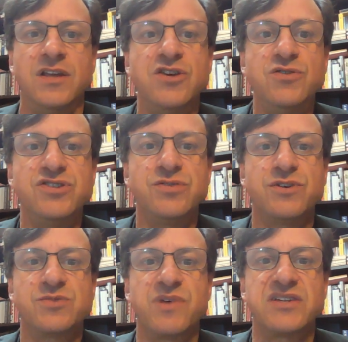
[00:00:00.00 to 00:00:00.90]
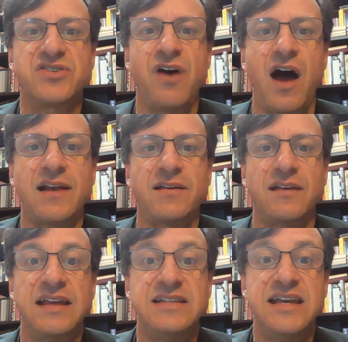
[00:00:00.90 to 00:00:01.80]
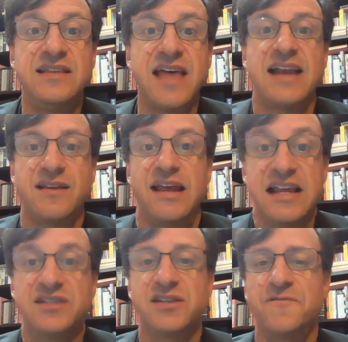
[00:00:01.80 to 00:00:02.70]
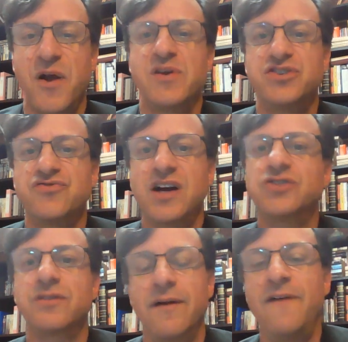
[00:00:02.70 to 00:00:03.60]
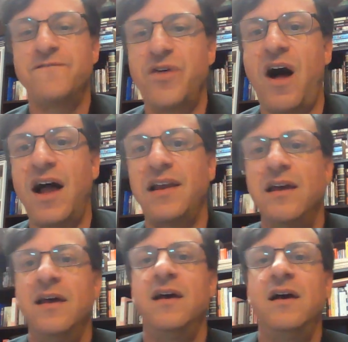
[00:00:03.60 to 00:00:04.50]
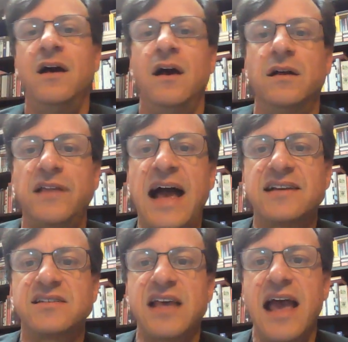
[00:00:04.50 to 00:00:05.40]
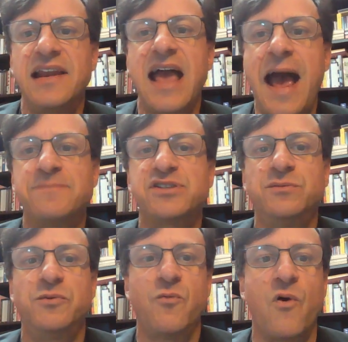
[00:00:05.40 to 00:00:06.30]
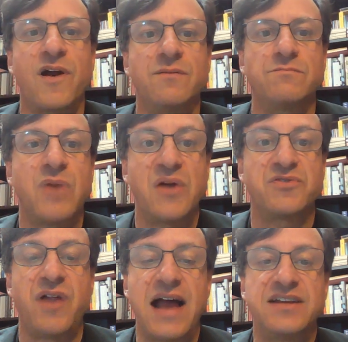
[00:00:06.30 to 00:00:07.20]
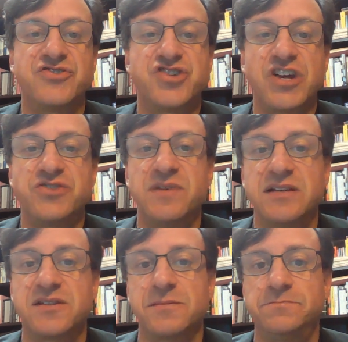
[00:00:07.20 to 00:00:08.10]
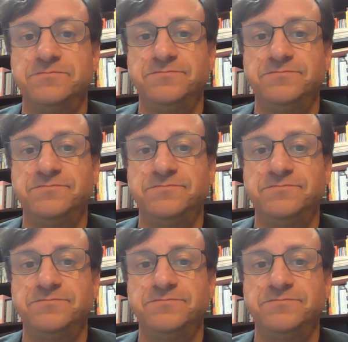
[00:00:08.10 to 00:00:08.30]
used to express thought, indeed that is the very structure of thought, lacks any absolute warrant underlying its judgments.